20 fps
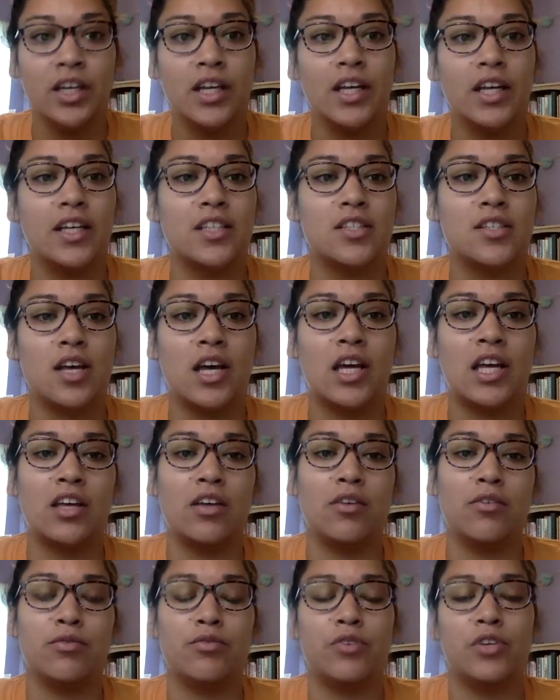is
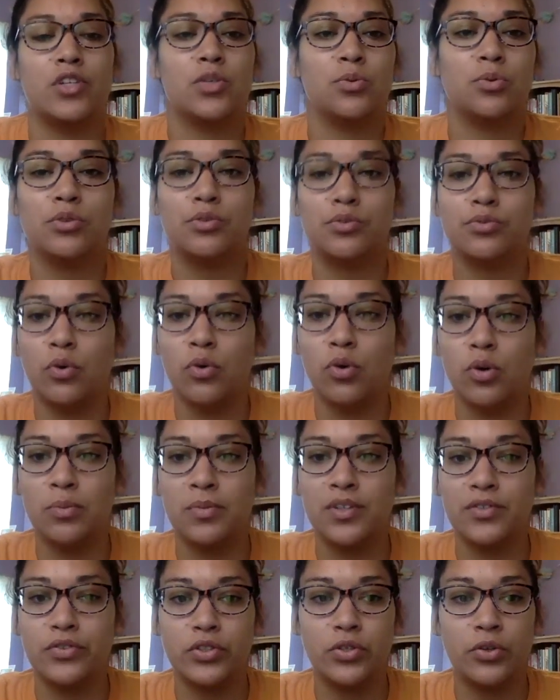a visual form
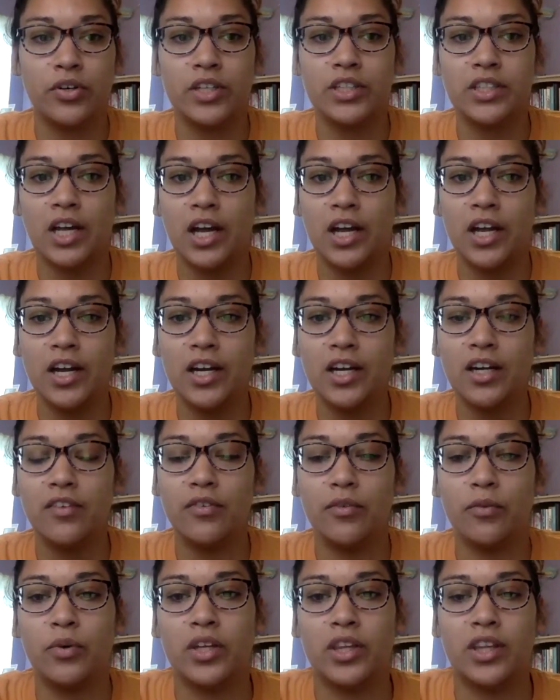of storytelling
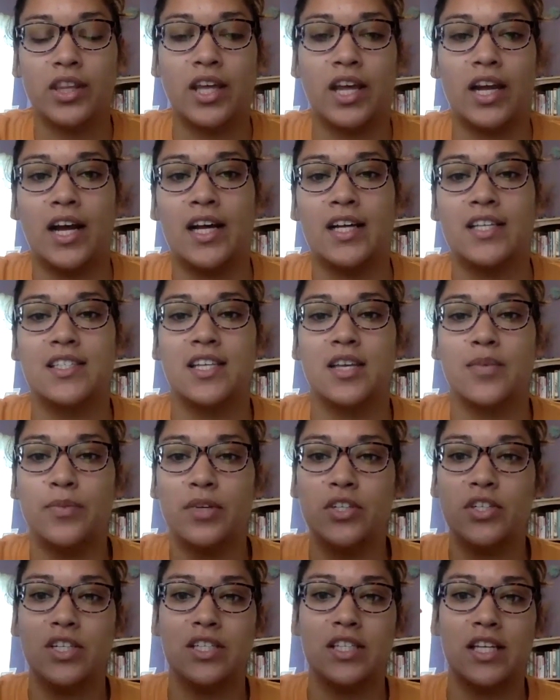that has
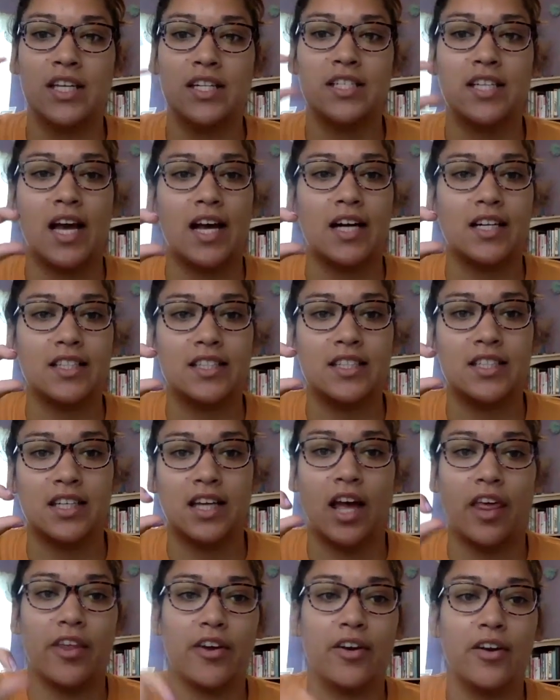images and text
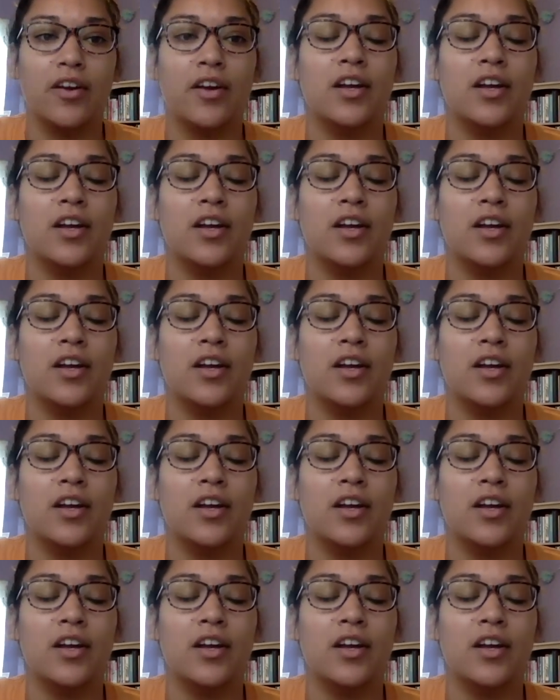together.